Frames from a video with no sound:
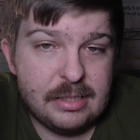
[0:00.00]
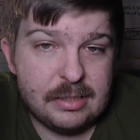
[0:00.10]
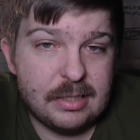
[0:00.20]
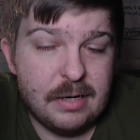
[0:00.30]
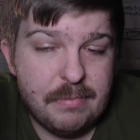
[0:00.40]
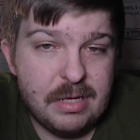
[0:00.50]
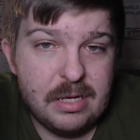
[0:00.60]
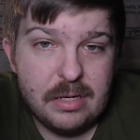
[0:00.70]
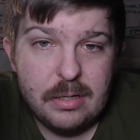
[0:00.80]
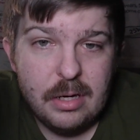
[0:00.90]
That's going to
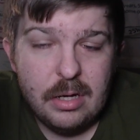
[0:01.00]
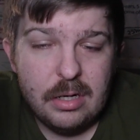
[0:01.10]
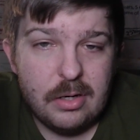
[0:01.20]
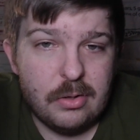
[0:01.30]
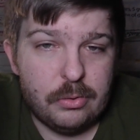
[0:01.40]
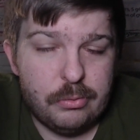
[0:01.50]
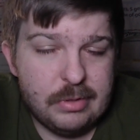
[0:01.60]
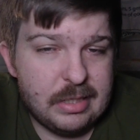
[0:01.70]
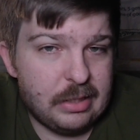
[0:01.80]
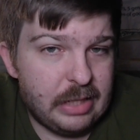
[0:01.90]
be you know,
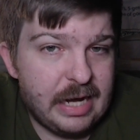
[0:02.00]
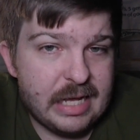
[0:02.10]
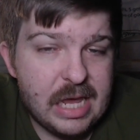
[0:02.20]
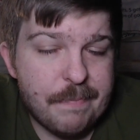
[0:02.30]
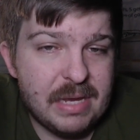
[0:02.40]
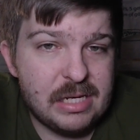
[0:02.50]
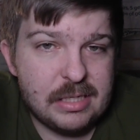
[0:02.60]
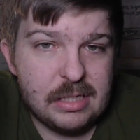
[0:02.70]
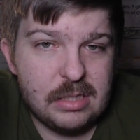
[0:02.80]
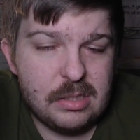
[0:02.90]
losing a lot of key
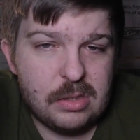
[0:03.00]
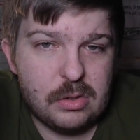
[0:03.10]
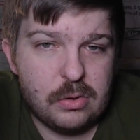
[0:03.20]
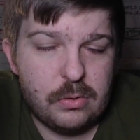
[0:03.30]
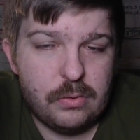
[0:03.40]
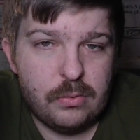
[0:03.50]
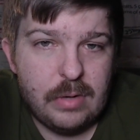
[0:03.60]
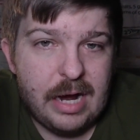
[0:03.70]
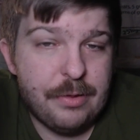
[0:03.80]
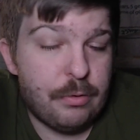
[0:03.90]
pieces
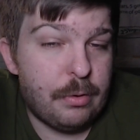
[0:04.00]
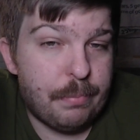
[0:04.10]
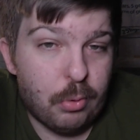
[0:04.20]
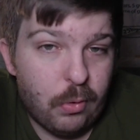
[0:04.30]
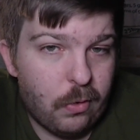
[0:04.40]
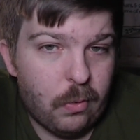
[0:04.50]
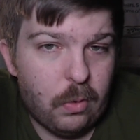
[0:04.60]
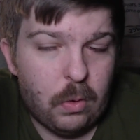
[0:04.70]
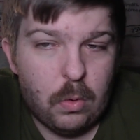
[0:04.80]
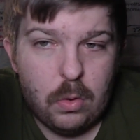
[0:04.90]
to either the
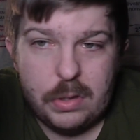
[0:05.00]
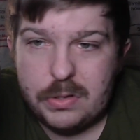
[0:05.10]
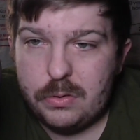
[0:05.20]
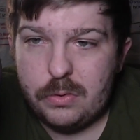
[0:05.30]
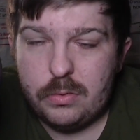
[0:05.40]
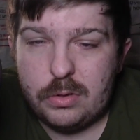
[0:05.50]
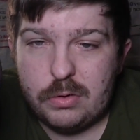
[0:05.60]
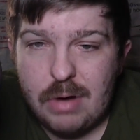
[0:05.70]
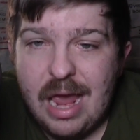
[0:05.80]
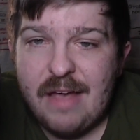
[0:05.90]
portal or to the
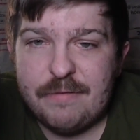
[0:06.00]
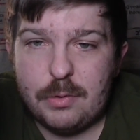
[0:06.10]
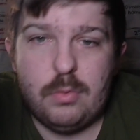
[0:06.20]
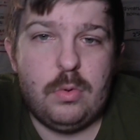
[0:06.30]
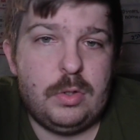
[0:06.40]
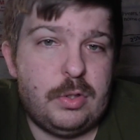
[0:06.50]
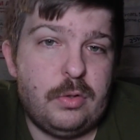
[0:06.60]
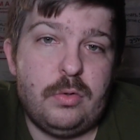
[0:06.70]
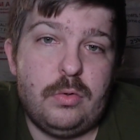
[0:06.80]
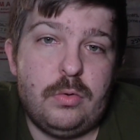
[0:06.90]
draft or
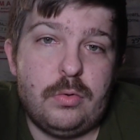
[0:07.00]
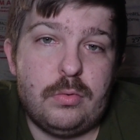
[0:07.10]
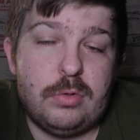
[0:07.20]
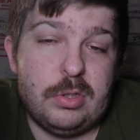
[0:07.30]
to